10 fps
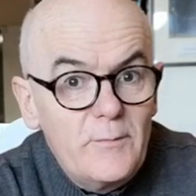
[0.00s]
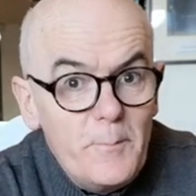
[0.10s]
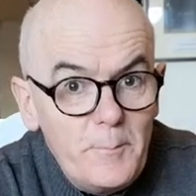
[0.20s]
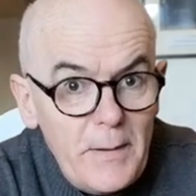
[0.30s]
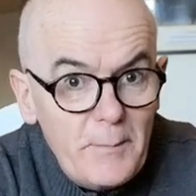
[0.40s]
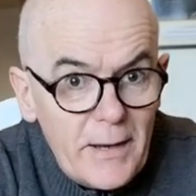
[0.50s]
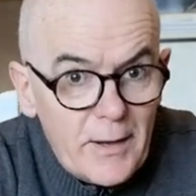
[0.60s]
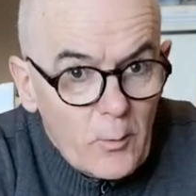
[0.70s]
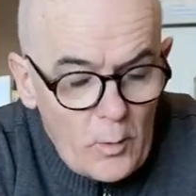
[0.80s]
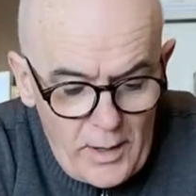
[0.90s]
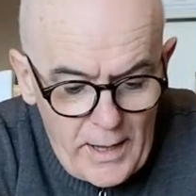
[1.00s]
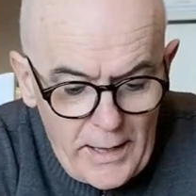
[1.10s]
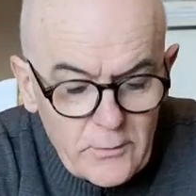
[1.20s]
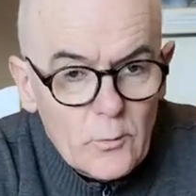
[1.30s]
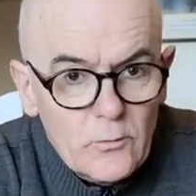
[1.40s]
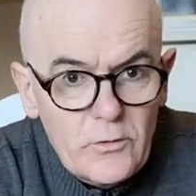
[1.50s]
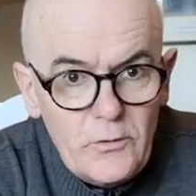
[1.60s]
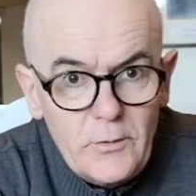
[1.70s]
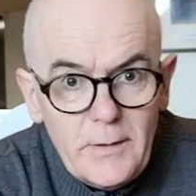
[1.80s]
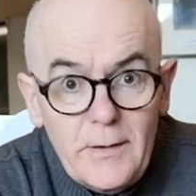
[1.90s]
is mimic what adults
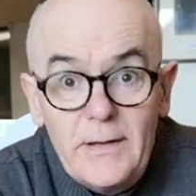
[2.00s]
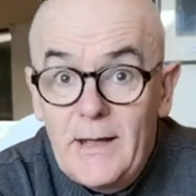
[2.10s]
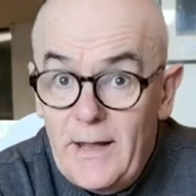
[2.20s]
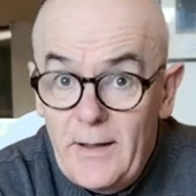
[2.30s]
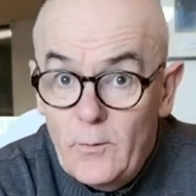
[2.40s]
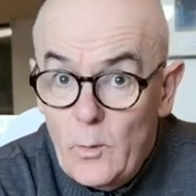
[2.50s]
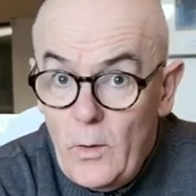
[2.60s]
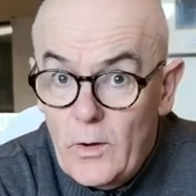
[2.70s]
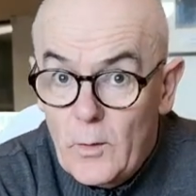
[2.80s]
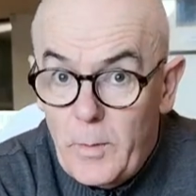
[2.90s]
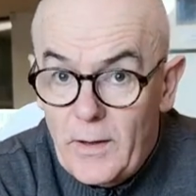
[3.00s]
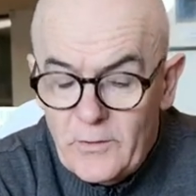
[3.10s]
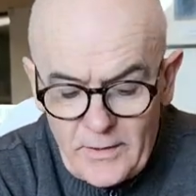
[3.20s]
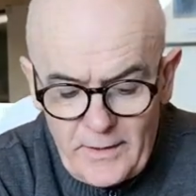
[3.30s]
are doing in the workplace.